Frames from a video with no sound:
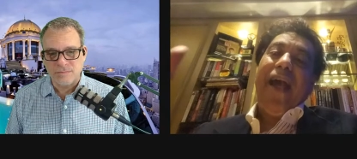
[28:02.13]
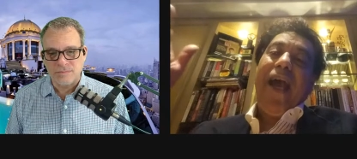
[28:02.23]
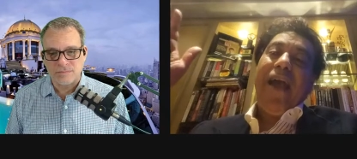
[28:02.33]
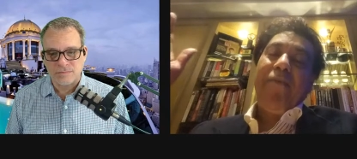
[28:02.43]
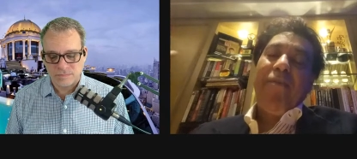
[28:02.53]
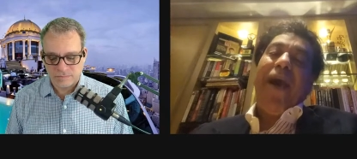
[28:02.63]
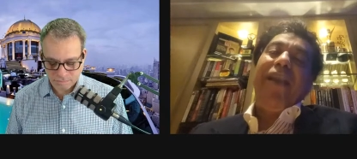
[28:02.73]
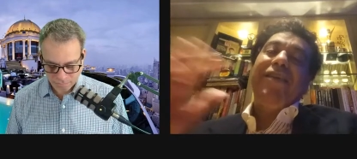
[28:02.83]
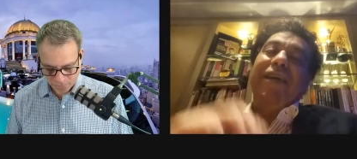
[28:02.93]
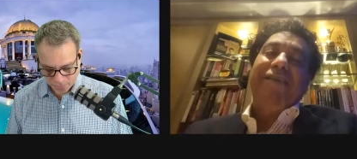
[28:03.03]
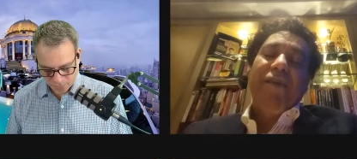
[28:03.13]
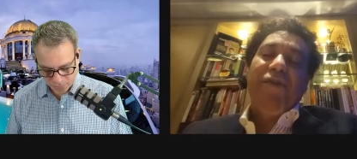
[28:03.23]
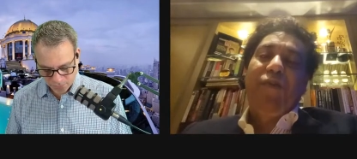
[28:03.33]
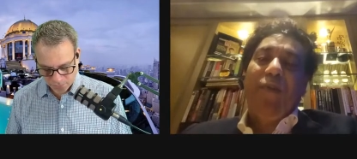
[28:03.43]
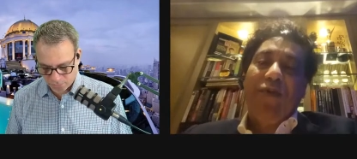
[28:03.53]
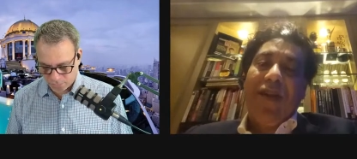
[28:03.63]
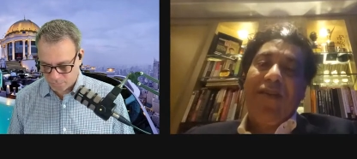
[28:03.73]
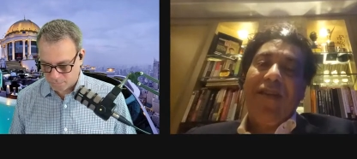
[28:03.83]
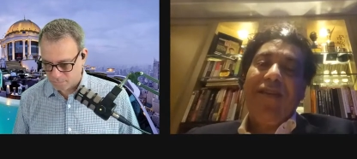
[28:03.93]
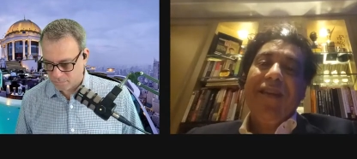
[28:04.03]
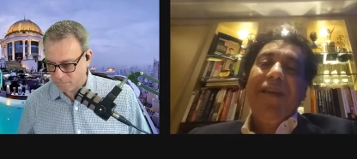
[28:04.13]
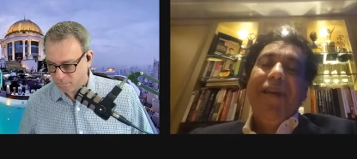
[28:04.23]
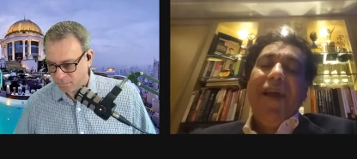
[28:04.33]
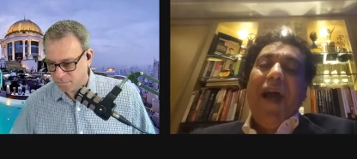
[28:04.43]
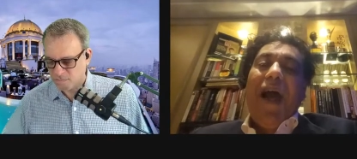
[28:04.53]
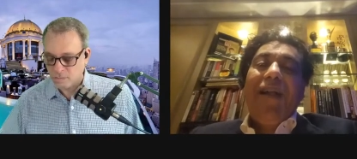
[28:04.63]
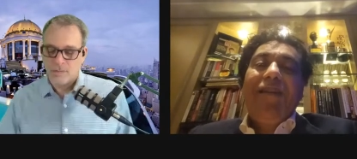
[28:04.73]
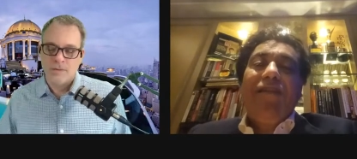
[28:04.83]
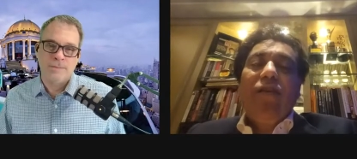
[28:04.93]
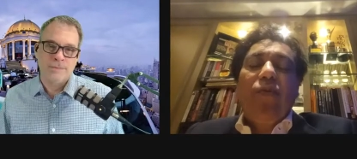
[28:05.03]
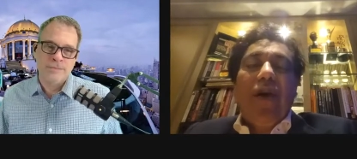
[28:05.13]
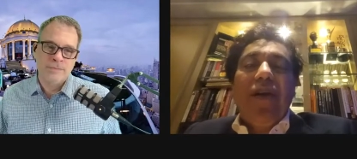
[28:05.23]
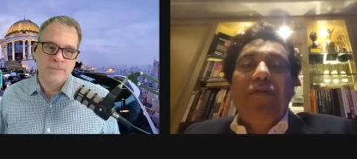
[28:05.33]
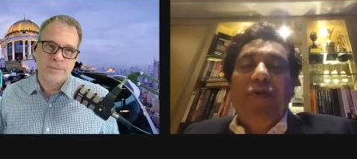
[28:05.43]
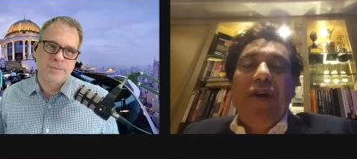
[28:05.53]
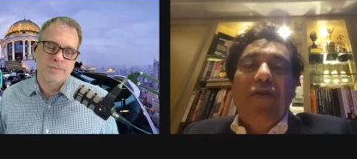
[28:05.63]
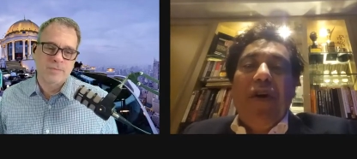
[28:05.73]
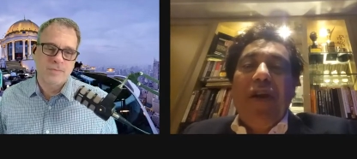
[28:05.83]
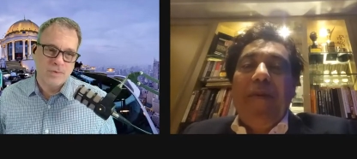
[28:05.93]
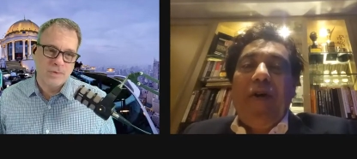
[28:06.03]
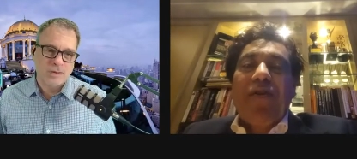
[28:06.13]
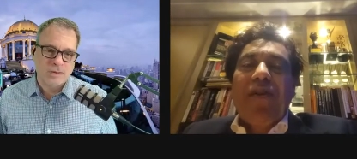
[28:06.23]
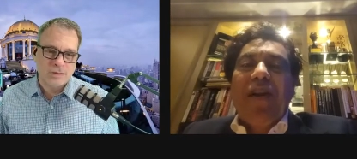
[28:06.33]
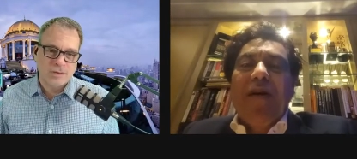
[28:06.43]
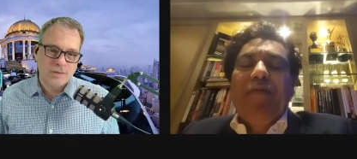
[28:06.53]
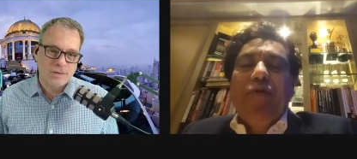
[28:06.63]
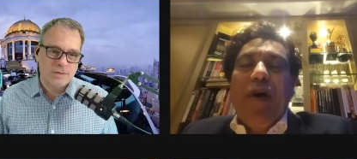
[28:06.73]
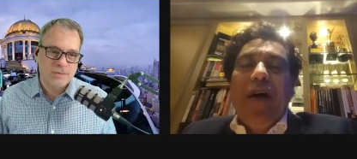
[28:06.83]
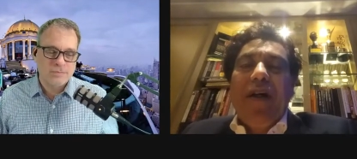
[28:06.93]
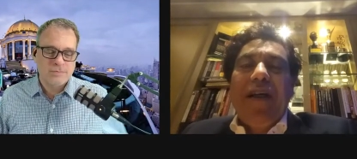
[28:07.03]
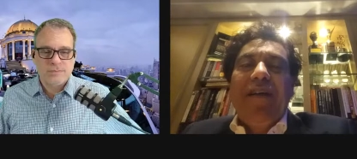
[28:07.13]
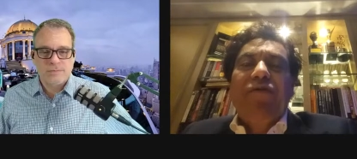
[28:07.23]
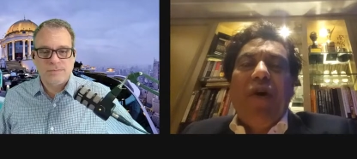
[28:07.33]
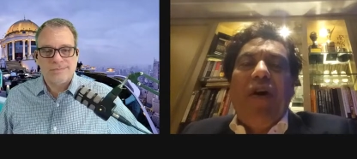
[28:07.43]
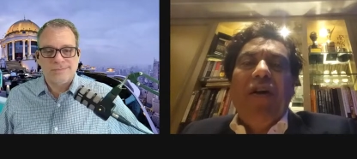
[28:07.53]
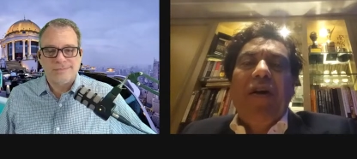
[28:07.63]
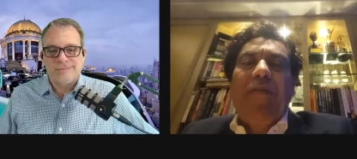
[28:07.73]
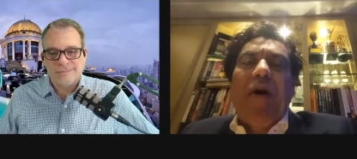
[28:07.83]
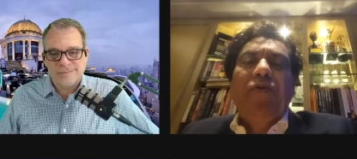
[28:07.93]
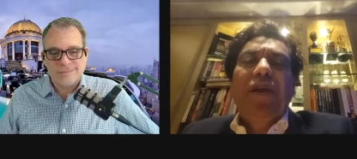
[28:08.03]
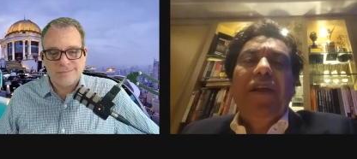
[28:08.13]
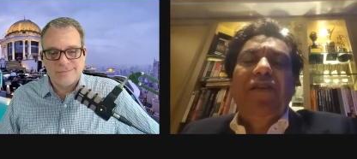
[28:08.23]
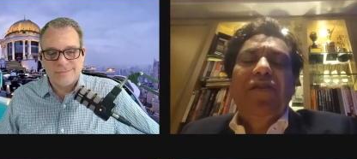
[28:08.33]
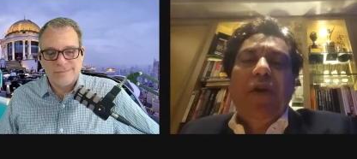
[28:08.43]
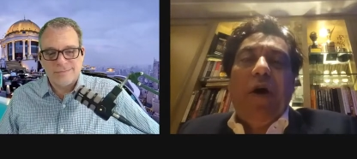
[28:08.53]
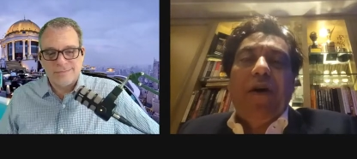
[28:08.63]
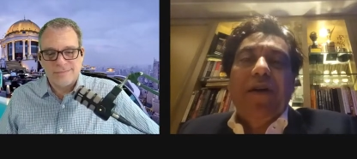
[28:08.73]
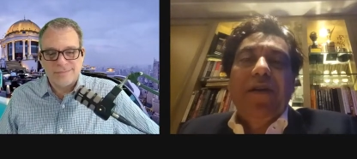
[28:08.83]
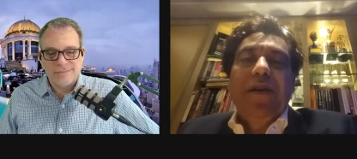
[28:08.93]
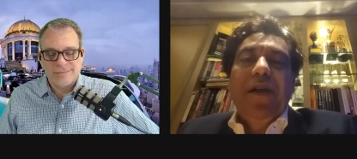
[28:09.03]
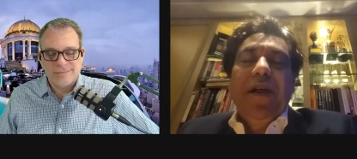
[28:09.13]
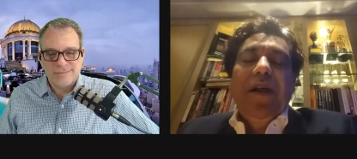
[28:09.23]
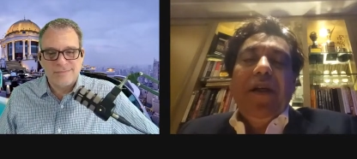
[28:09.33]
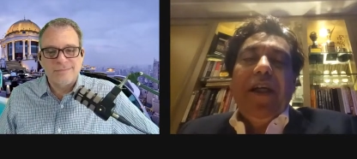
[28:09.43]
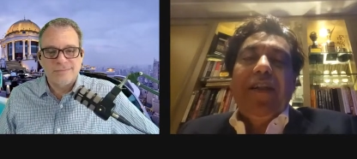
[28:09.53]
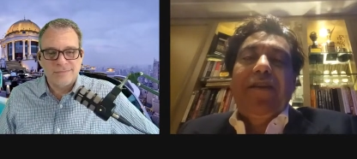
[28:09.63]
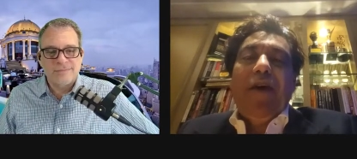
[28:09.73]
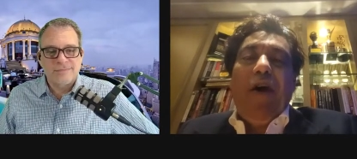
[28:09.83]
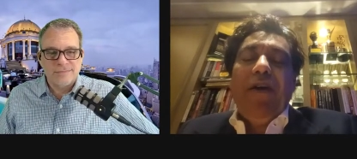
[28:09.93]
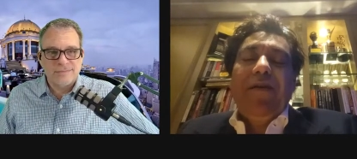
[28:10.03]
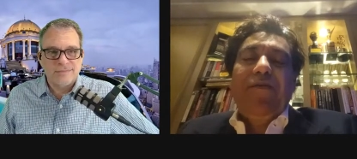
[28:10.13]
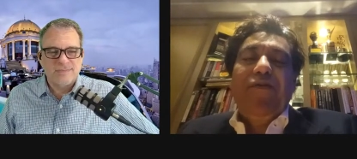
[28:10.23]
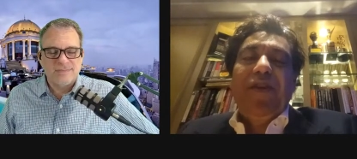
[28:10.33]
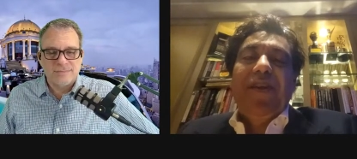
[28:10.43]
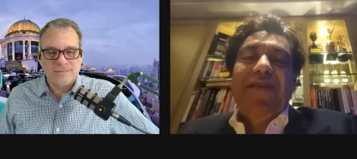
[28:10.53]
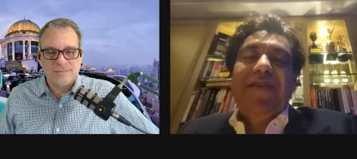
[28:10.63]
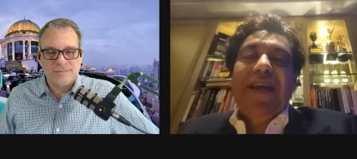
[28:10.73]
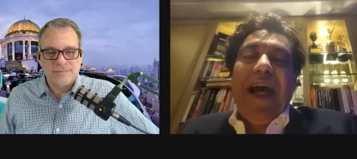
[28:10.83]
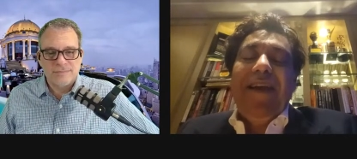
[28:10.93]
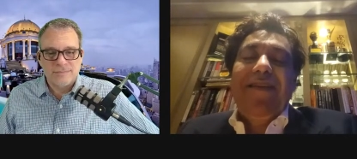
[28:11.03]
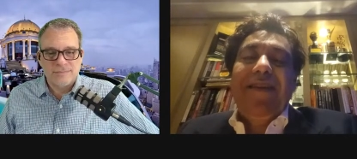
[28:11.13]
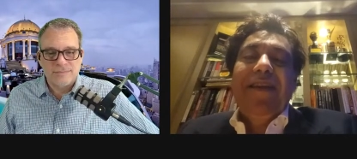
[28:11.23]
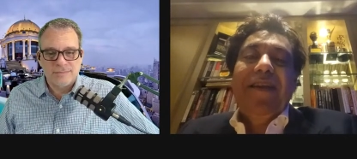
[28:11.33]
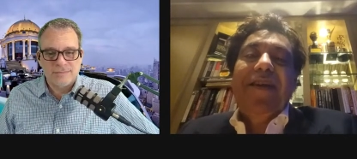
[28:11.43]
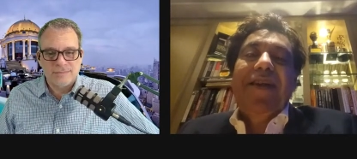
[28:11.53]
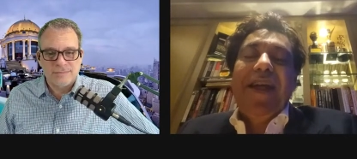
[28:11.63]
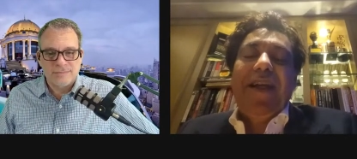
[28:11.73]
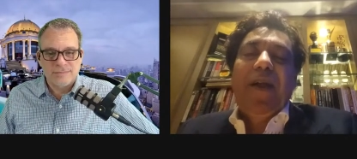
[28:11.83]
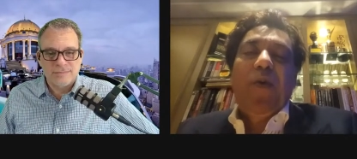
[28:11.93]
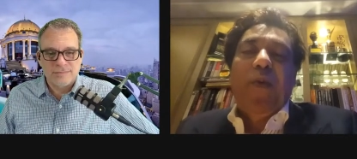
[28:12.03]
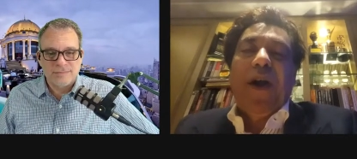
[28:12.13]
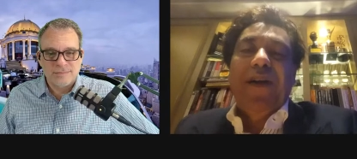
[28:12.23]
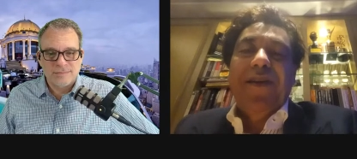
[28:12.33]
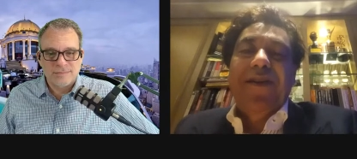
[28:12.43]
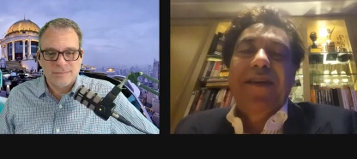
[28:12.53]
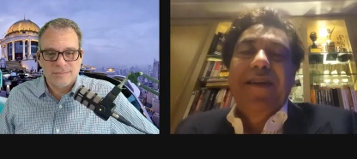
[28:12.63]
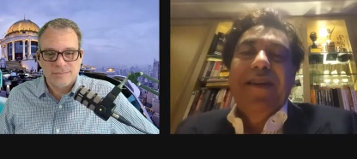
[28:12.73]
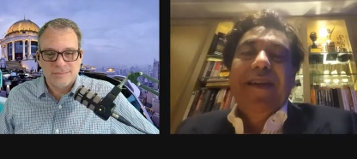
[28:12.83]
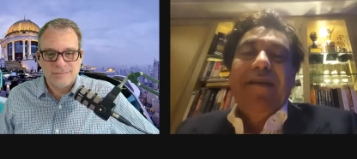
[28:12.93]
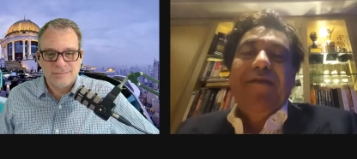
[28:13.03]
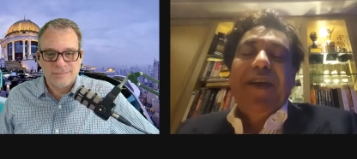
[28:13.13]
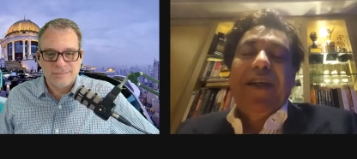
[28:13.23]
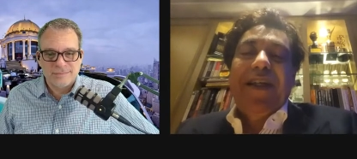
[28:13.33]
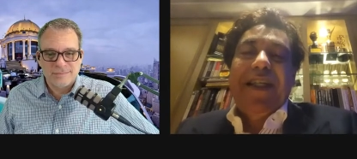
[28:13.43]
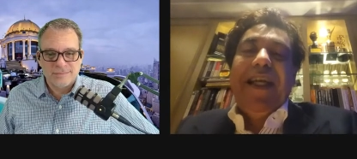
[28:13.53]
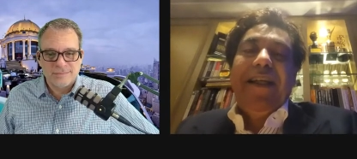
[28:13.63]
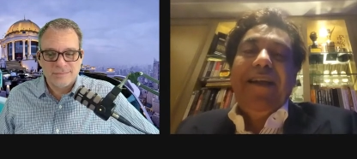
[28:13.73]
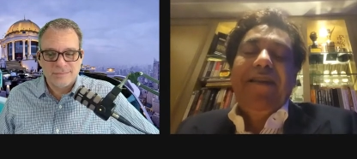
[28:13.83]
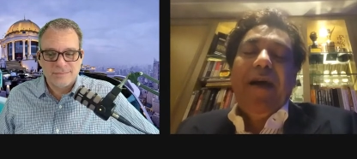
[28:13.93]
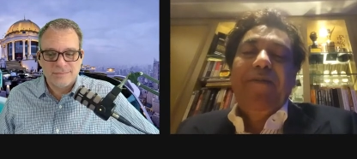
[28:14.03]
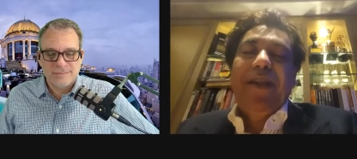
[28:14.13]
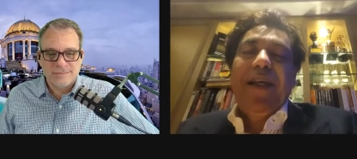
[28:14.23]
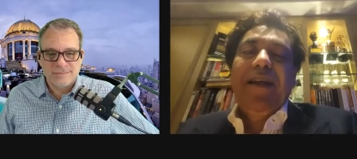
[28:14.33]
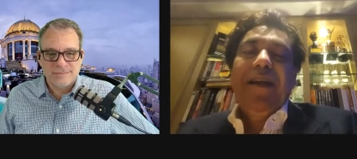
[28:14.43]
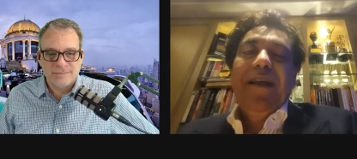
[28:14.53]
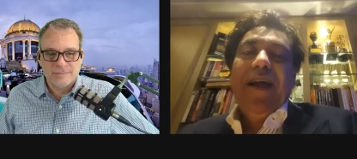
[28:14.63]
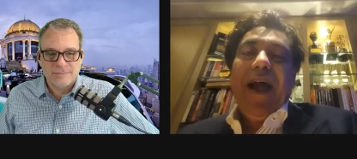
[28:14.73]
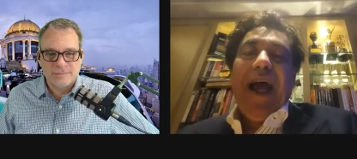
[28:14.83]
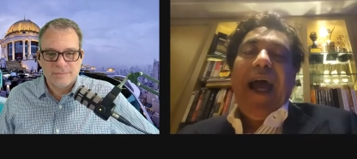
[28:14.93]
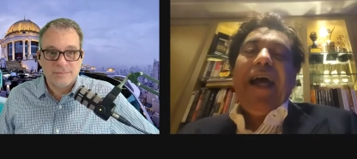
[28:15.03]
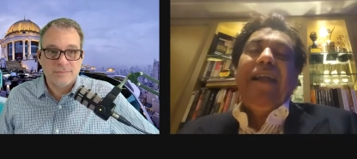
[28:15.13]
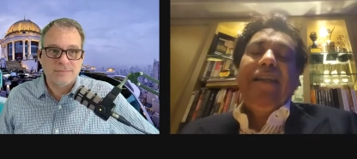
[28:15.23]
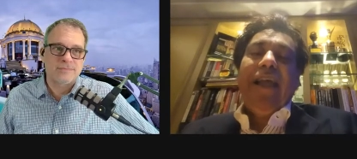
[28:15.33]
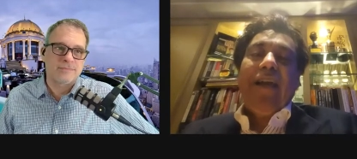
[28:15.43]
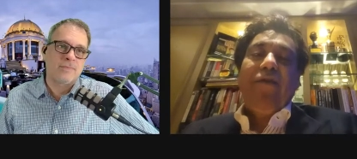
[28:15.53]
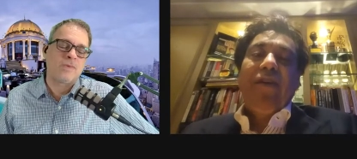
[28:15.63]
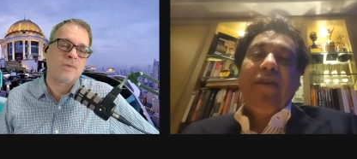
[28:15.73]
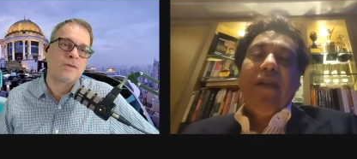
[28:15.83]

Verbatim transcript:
Speaker 1: and manage our service processes. And this is what Lebua is all about. Lebua is all about a thought, a thought with the science creating wonders. We created something, added that with